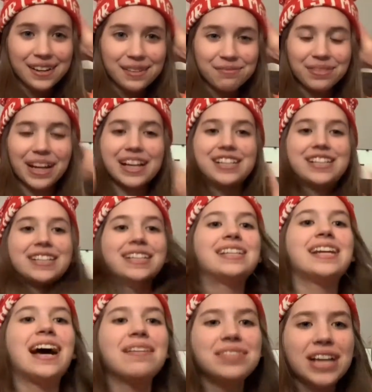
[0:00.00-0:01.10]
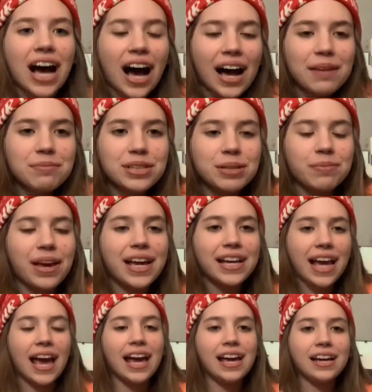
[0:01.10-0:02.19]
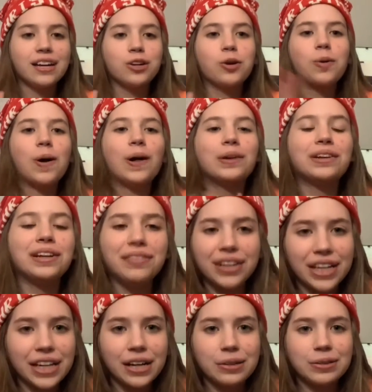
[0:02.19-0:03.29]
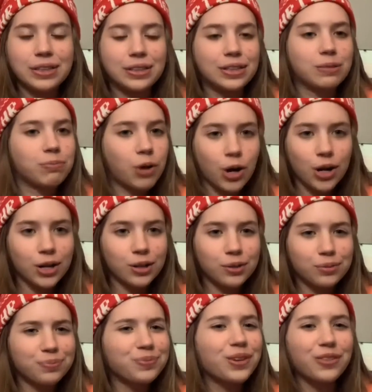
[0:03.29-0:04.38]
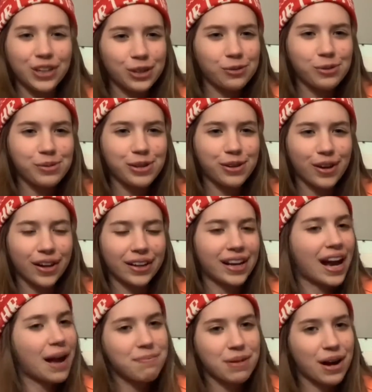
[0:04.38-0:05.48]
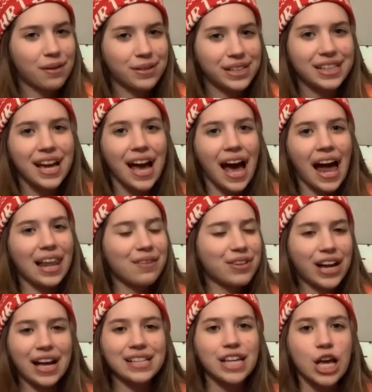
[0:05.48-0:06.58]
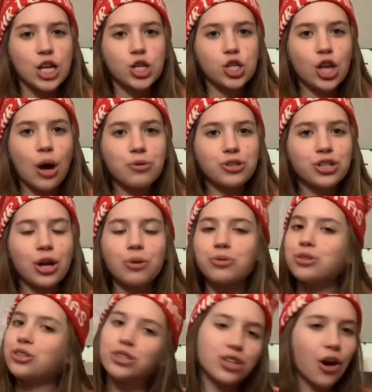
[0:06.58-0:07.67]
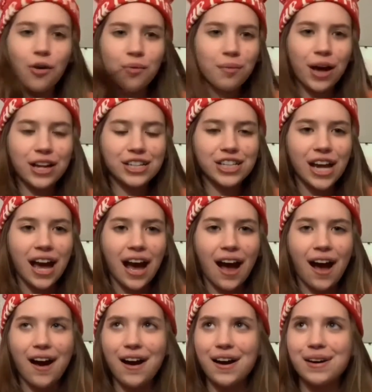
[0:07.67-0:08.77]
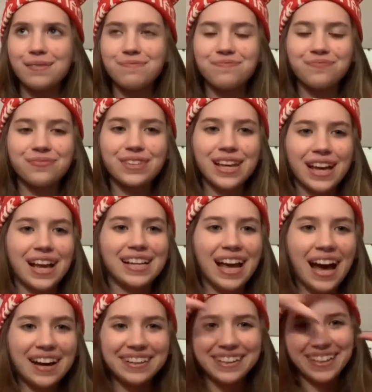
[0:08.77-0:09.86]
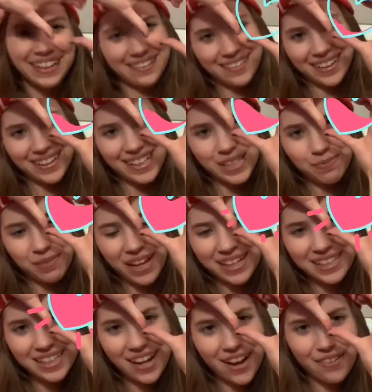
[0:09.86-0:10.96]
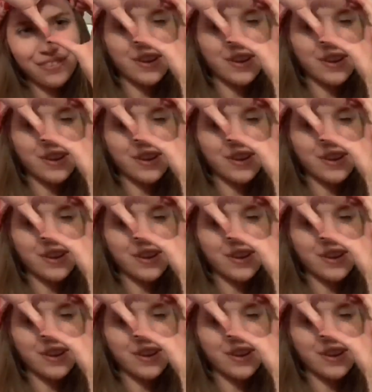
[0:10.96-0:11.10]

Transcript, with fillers: but I just didn't have time to make a quality video. So tomorrow, the video will be quality, I promise. I love you guys so, so, so much. Um, yeah, Heart Rocket's blast now.